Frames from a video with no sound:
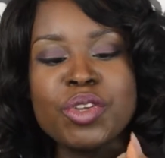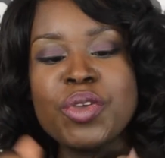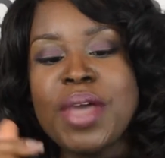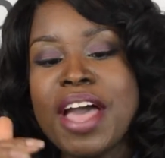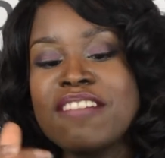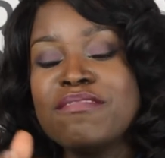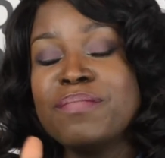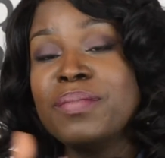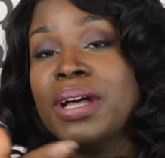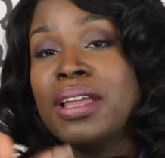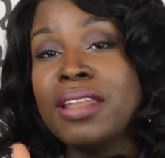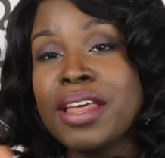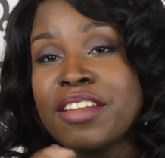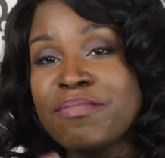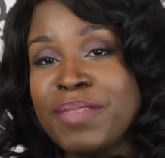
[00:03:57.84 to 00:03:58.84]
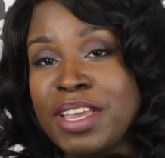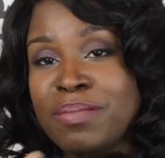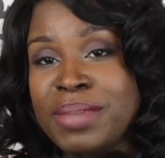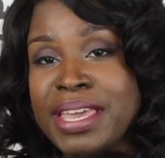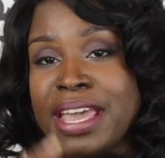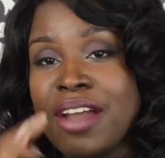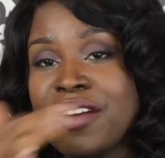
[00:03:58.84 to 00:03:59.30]
you have a lot of
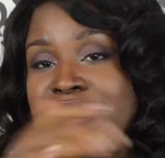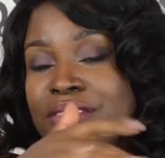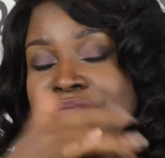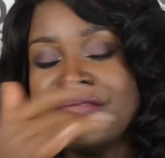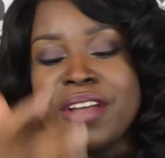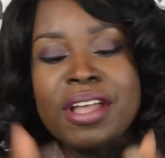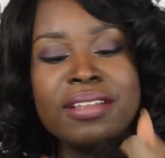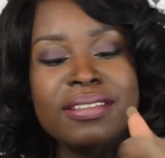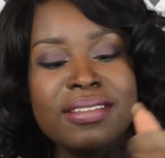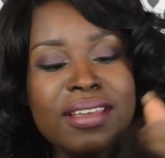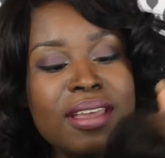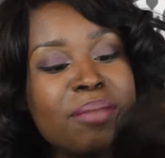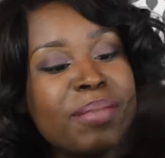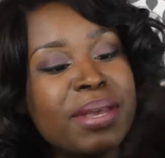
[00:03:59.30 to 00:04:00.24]
baby hair in the front. It